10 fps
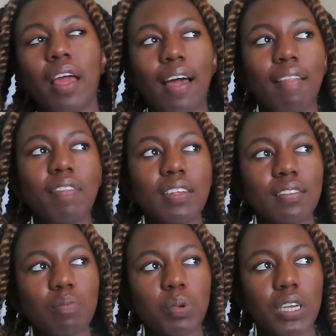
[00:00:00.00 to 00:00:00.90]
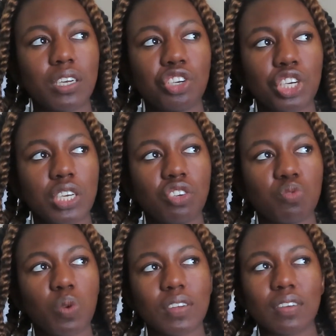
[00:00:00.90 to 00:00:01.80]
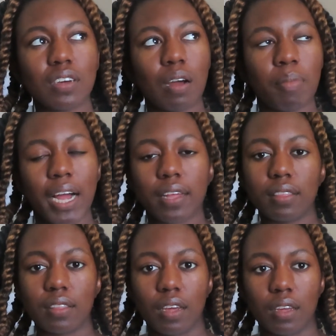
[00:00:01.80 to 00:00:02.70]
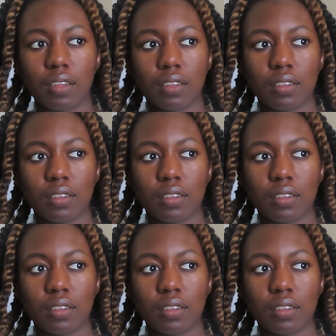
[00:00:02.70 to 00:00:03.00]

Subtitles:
And this plan change wasn't a bad thing.